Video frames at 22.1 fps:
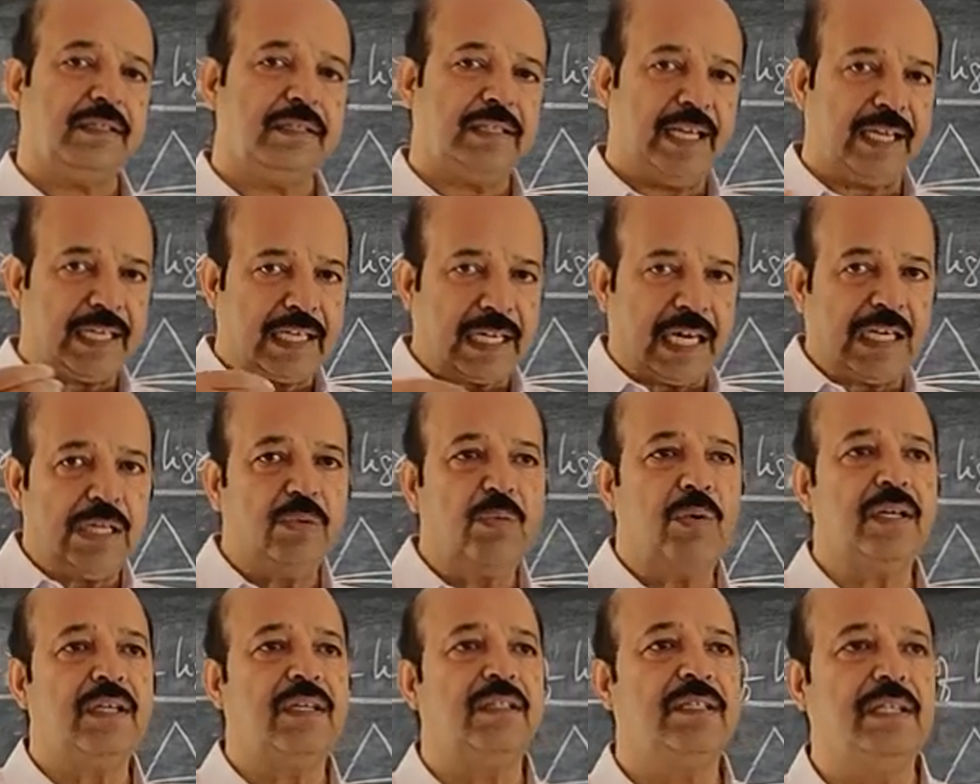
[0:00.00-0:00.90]
They
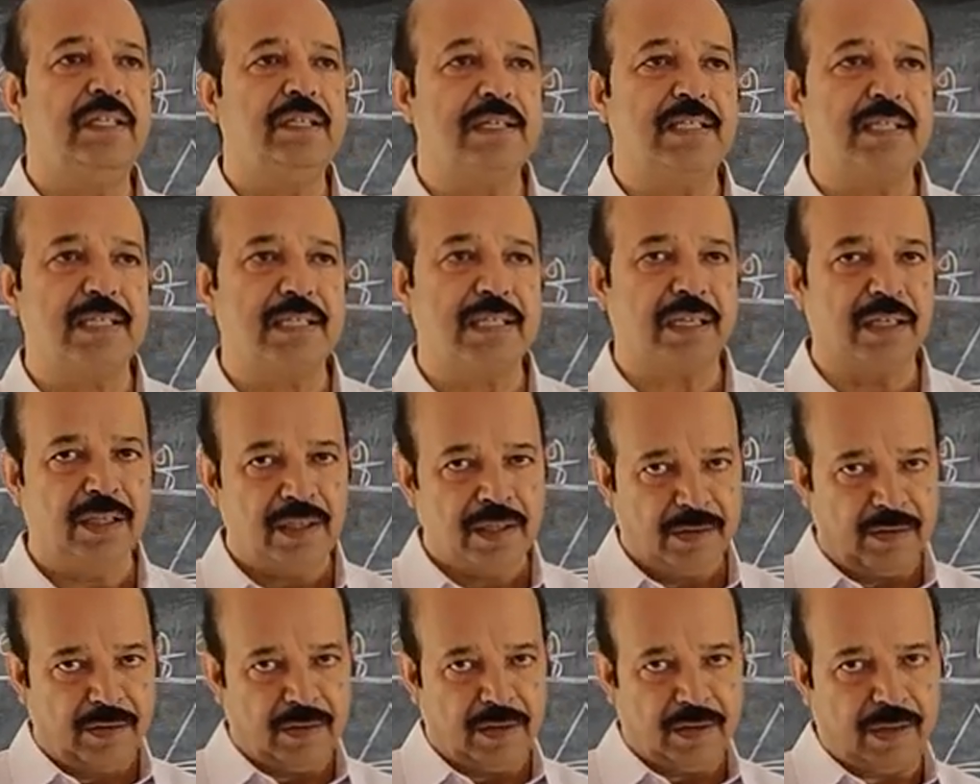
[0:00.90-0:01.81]
convert these
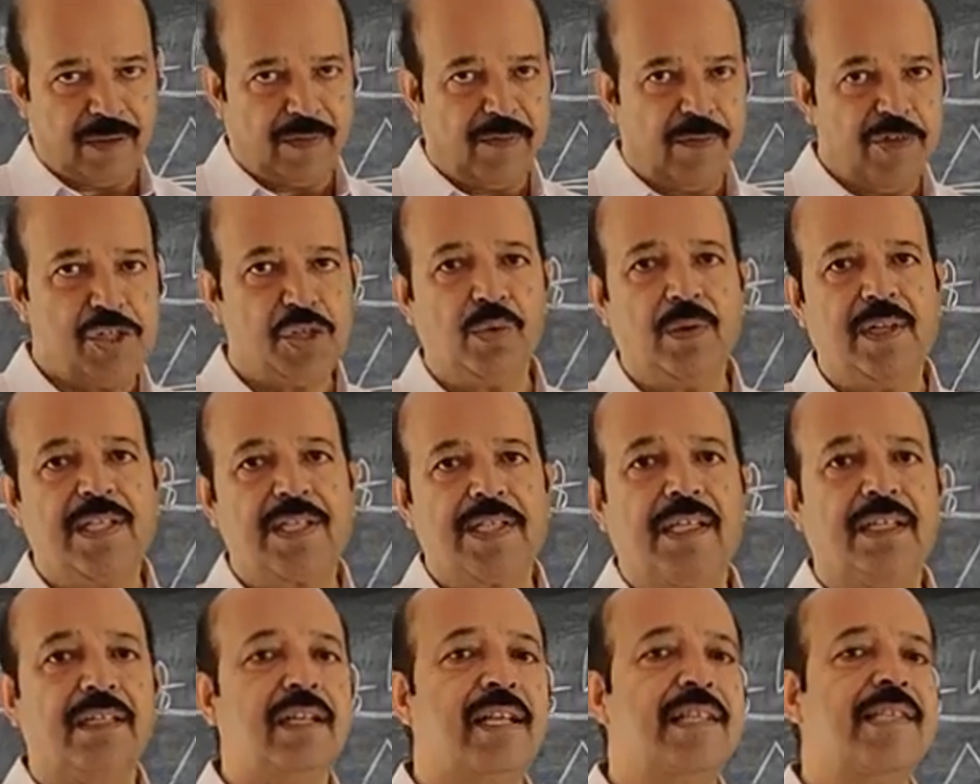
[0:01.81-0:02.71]
visual
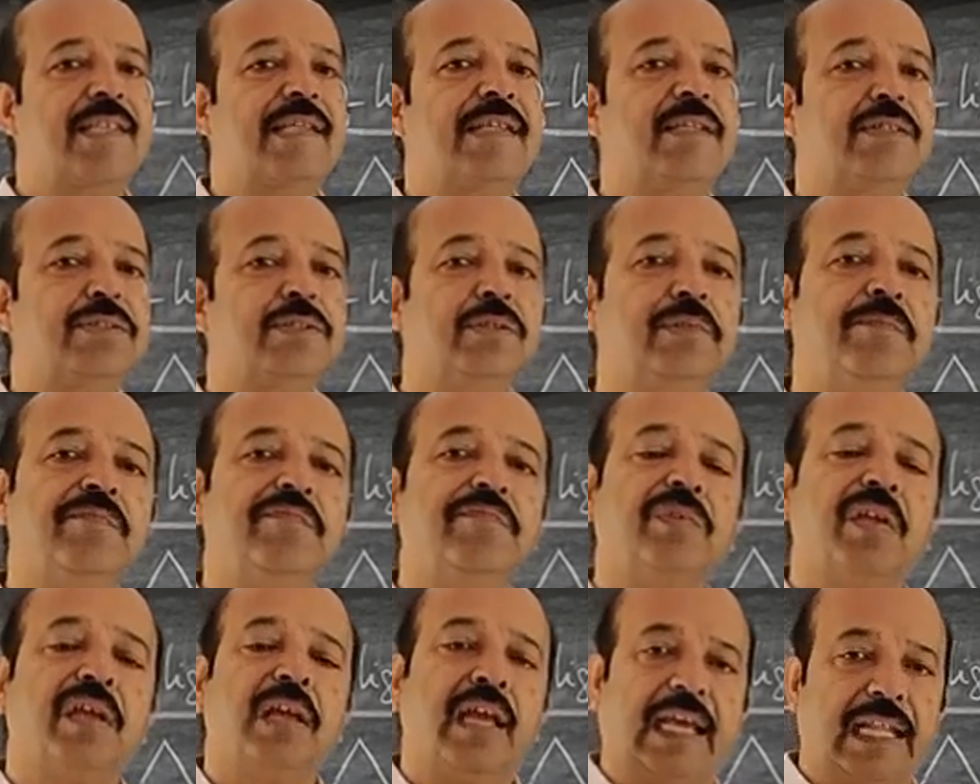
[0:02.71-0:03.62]
signals
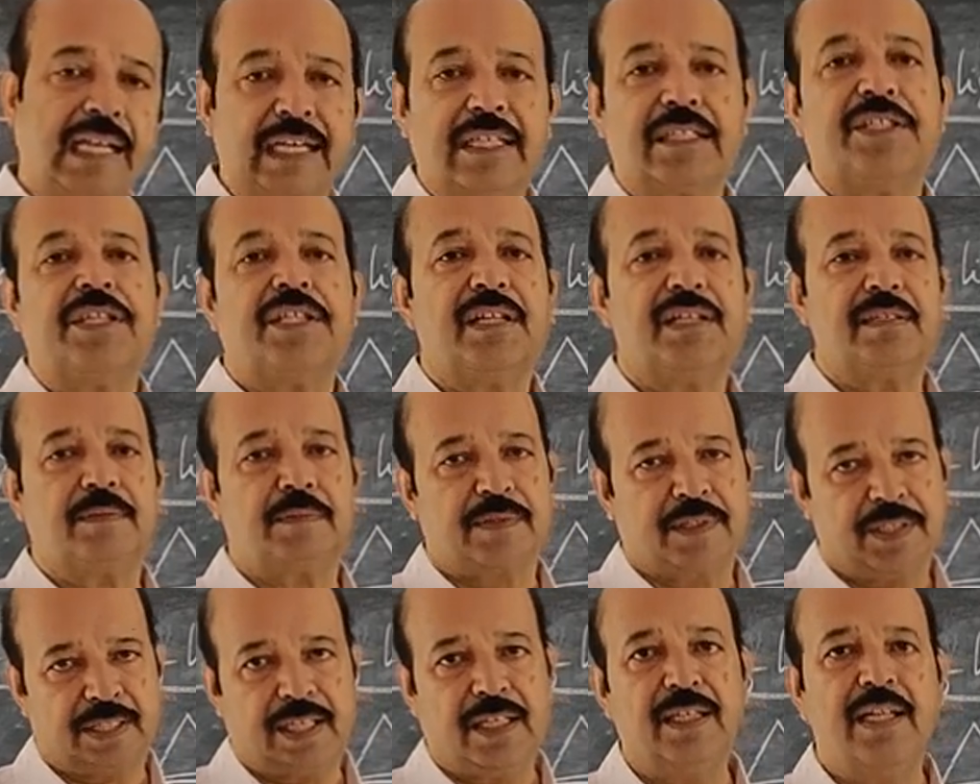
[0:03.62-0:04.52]
into electrical
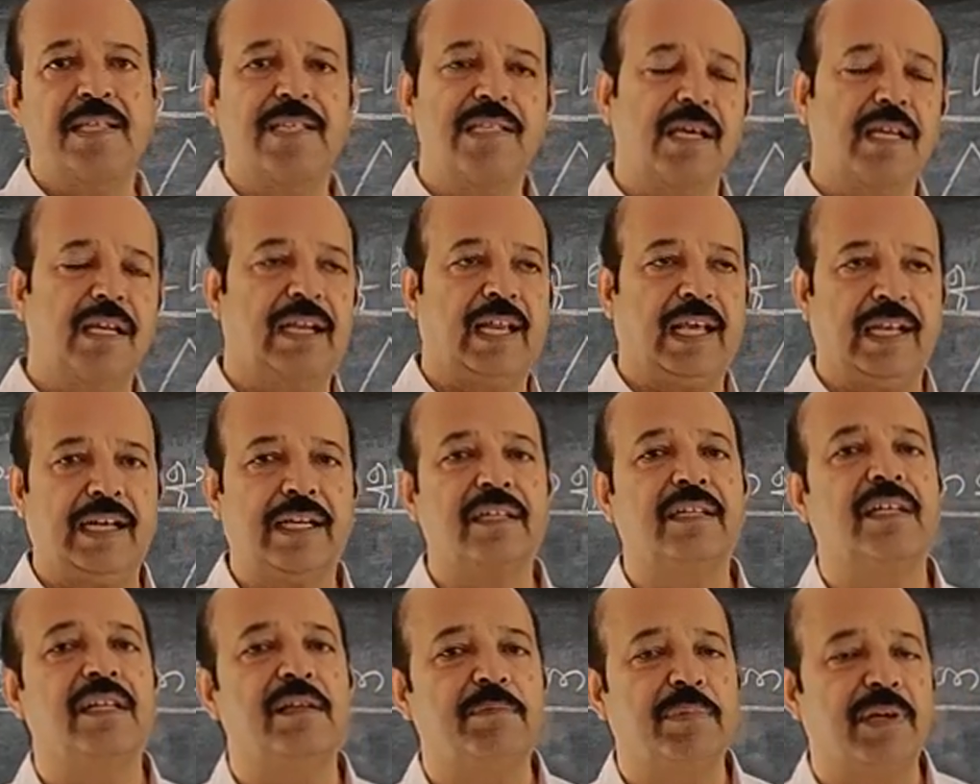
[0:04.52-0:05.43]
signals and
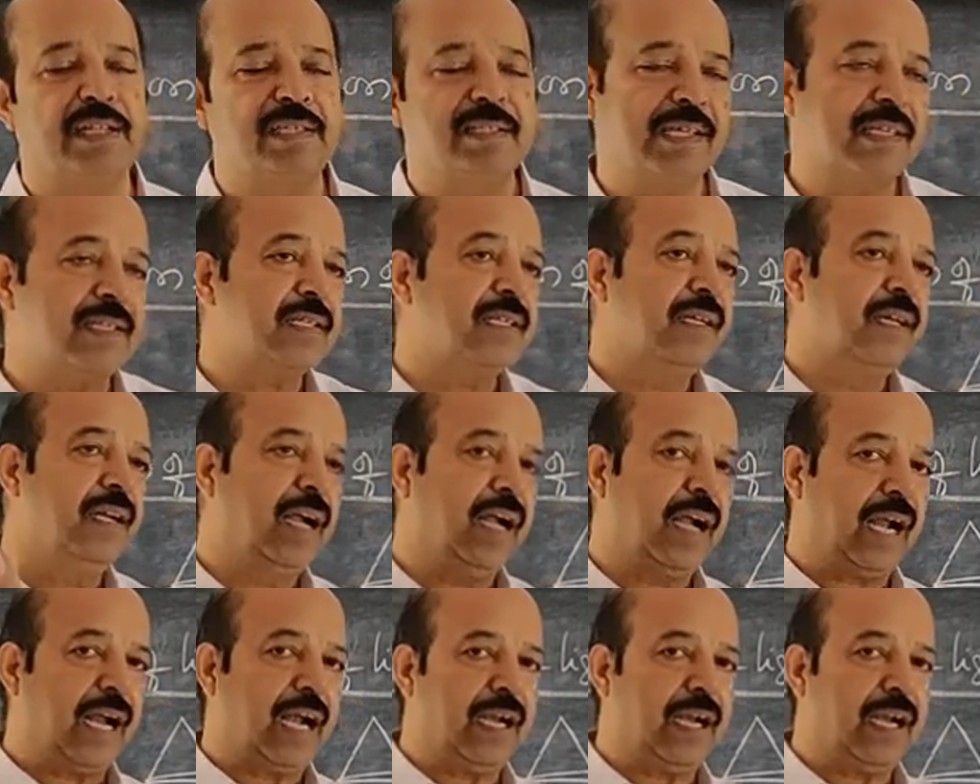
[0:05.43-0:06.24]
electrical pulses,